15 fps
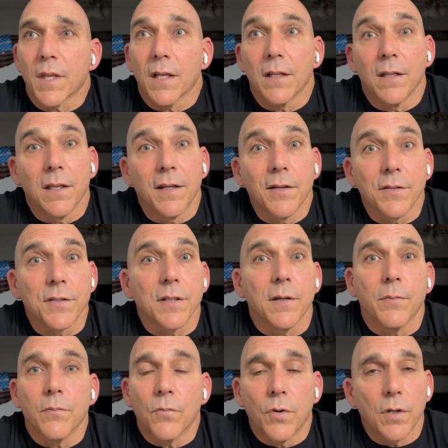Leadership
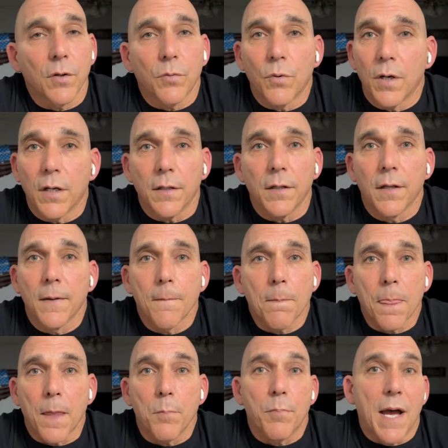101,
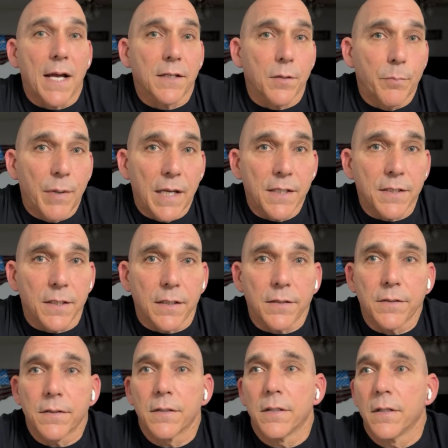back to
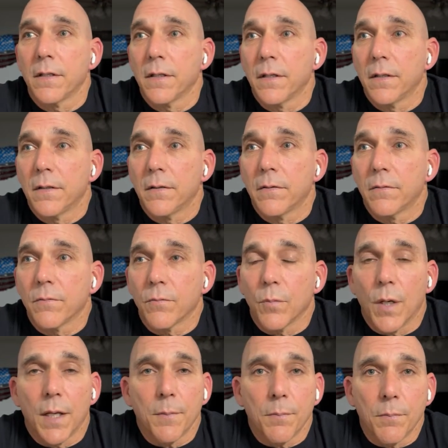basics,
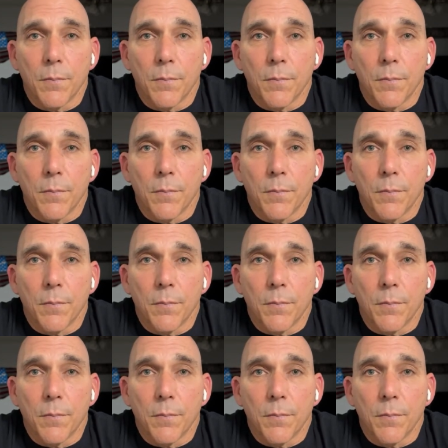right?